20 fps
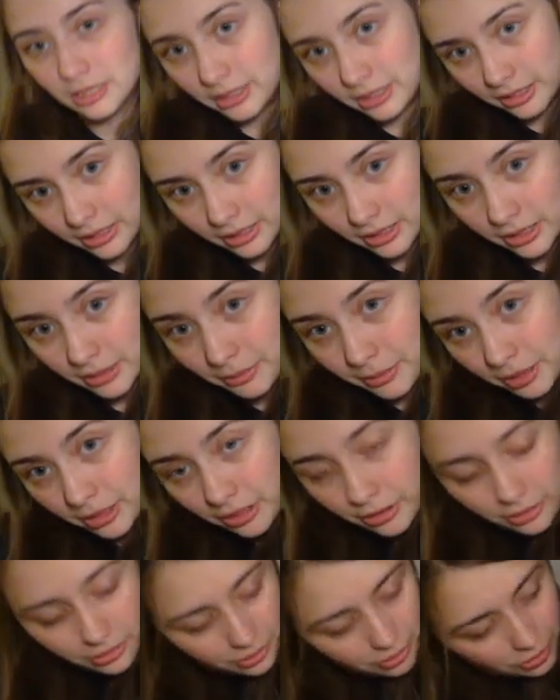is the main
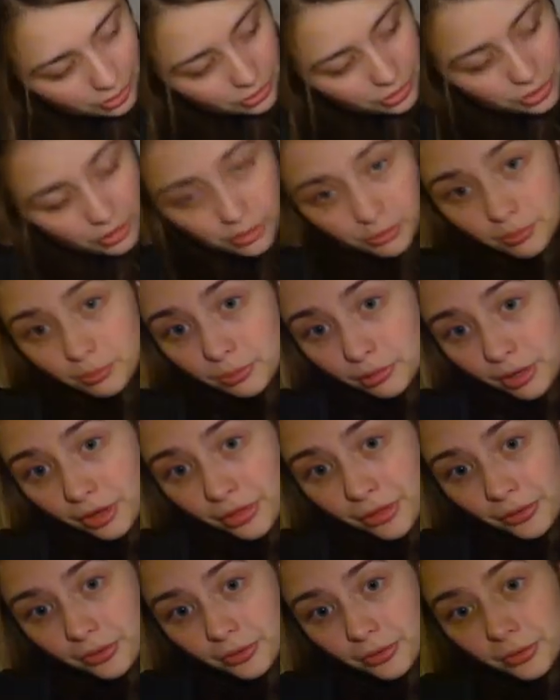character's
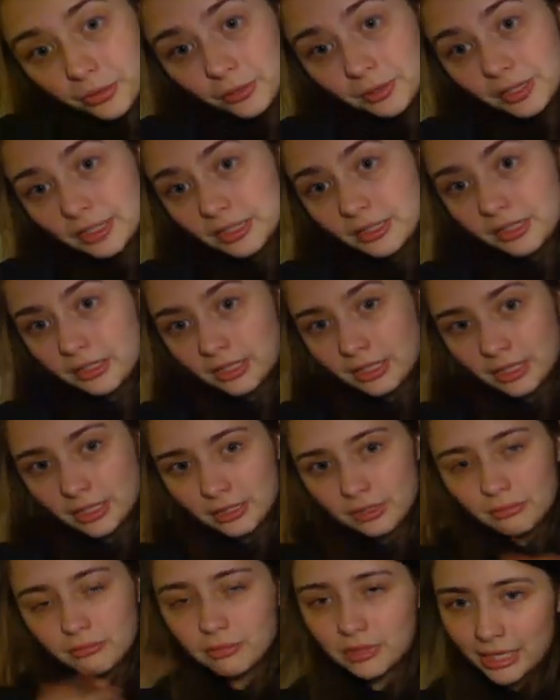brother, who is
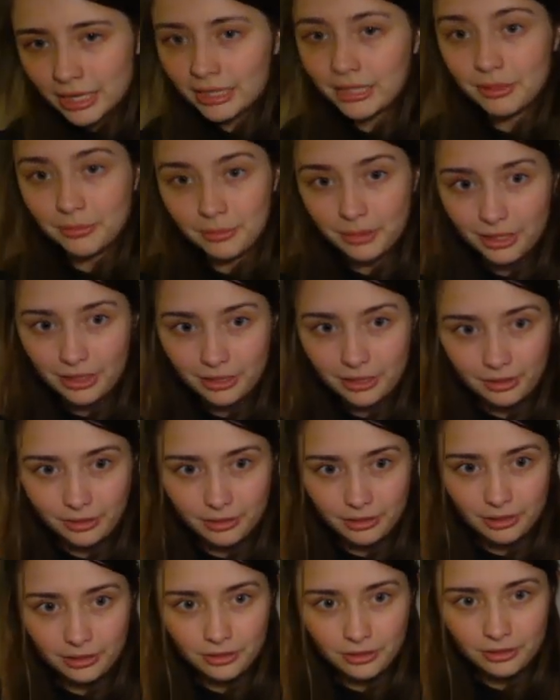the second main
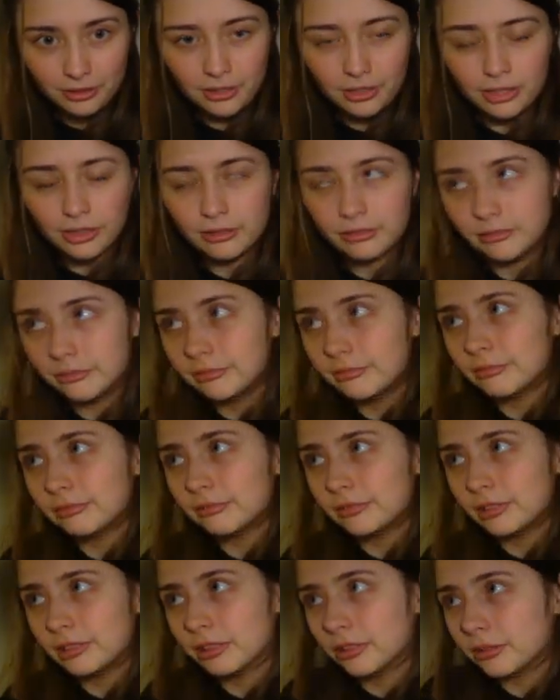character, and
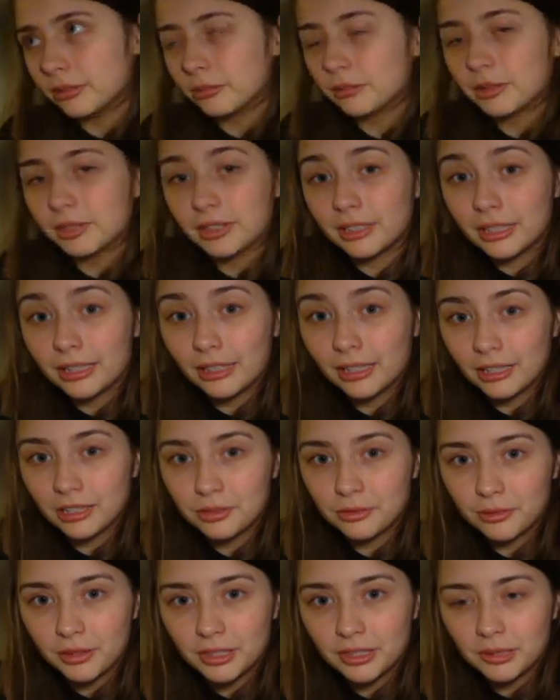you know, the one that I like
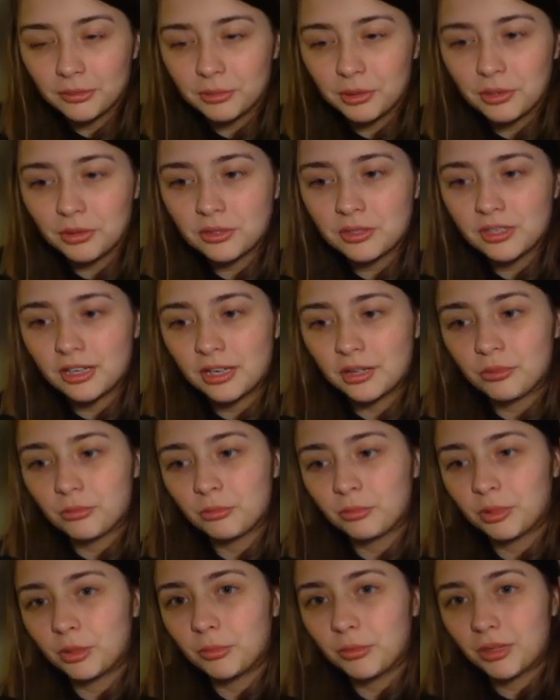to write the most and
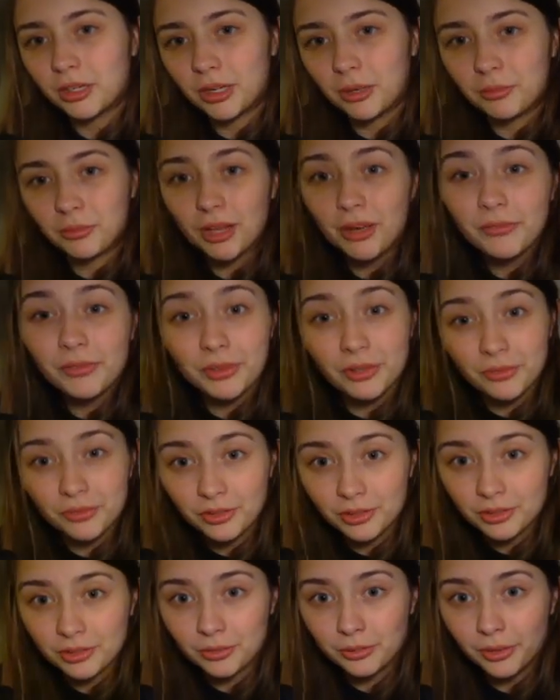will become not very
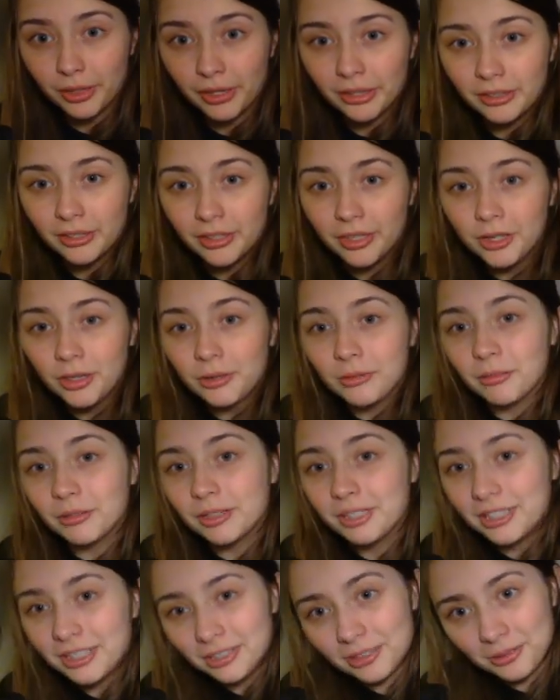fun to write when
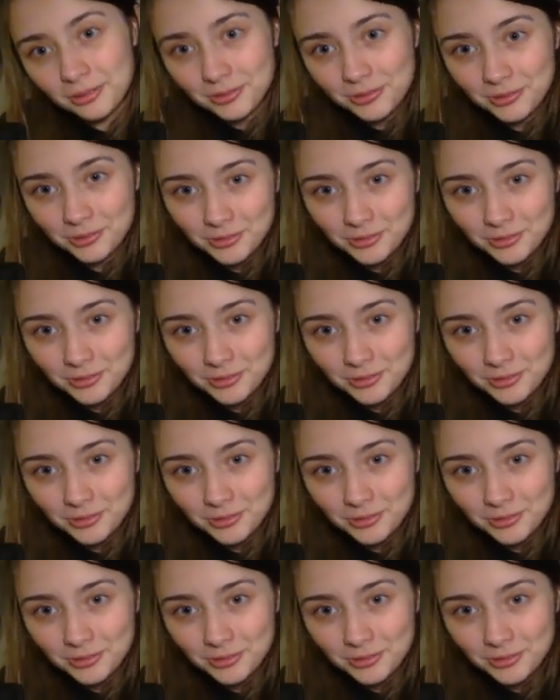he goes through